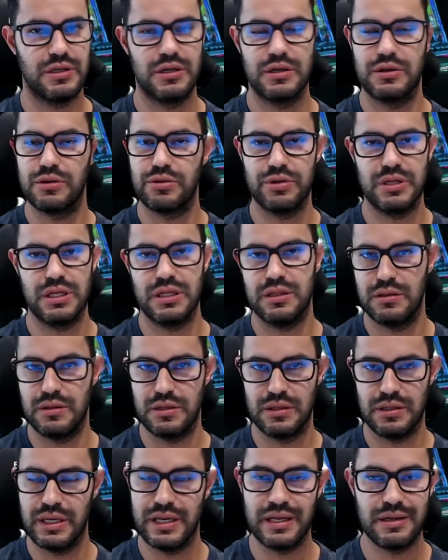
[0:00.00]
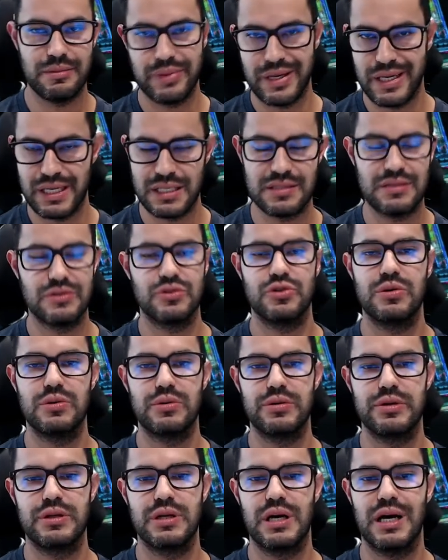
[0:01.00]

including the database and so on,